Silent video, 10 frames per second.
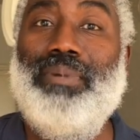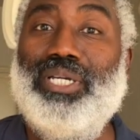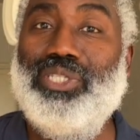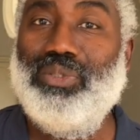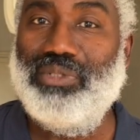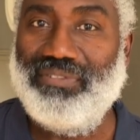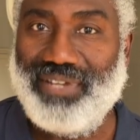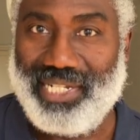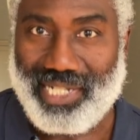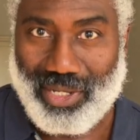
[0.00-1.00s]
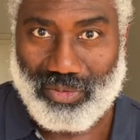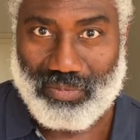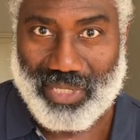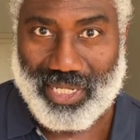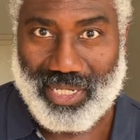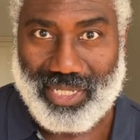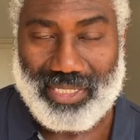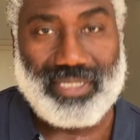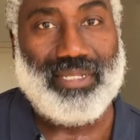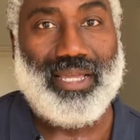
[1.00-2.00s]
But you will find out,
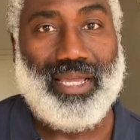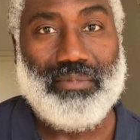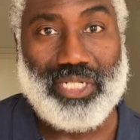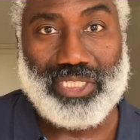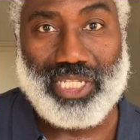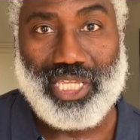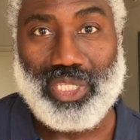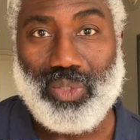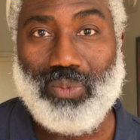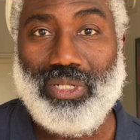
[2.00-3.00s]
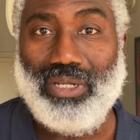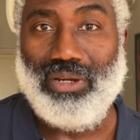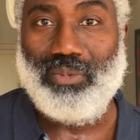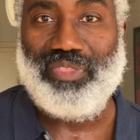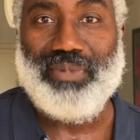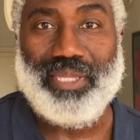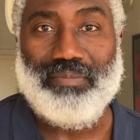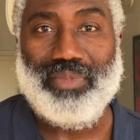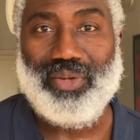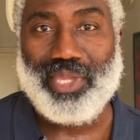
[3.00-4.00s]
because I'm gonna take you along with me.